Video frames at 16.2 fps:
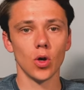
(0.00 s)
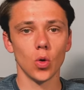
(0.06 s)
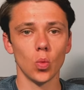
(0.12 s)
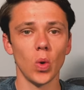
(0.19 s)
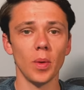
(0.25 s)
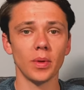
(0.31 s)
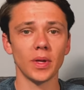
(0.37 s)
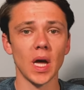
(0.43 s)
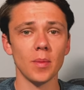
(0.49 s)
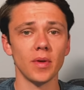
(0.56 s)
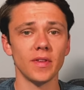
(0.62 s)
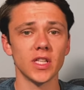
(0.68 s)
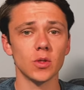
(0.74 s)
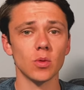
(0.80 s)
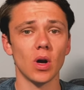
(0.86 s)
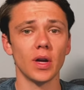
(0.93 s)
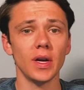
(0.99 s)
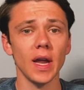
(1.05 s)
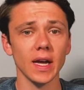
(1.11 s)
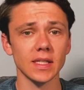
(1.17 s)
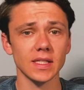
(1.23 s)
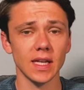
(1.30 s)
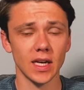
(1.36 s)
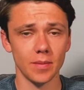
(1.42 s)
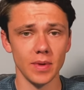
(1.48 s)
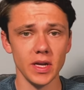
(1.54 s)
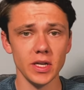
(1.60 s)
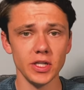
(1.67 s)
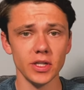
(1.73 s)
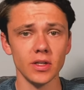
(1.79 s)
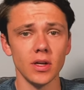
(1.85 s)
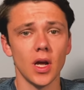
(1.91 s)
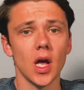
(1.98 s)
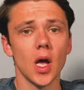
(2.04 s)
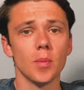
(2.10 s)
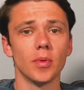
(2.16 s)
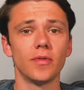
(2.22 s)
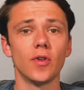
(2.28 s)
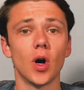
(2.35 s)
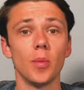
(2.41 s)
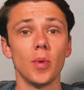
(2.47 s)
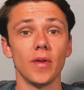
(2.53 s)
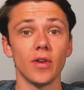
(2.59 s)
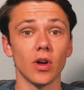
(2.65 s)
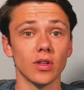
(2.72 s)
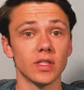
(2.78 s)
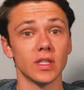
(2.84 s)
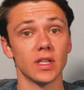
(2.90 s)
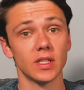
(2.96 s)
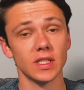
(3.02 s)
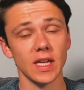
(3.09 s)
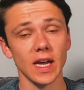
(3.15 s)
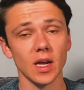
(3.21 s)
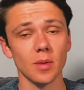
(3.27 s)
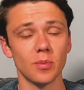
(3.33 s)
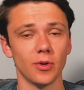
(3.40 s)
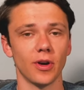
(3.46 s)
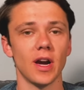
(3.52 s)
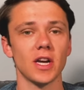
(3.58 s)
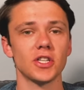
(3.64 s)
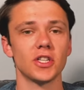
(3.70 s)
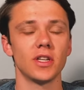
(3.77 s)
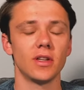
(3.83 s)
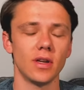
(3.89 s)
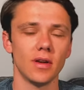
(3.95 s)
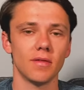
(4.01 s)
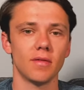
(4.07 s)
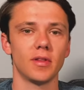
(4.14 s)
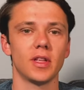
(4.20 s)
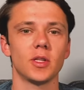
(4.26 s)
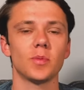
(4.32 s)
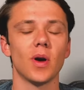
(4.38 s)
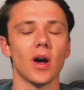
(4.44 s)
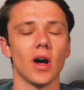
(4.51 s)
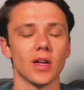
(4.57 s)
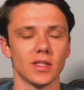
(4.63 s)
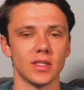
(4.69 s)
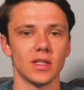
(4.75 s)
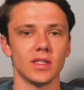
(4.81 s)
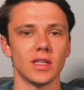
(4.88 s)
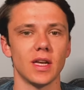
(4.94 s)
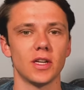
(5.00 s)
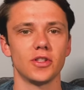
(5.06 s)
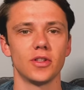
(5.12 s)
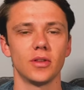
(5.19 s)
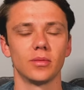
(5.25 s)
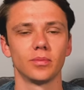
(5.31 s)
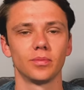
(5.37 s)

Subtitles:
We will now move into our next animation before moving on to the second progression for this part of the session.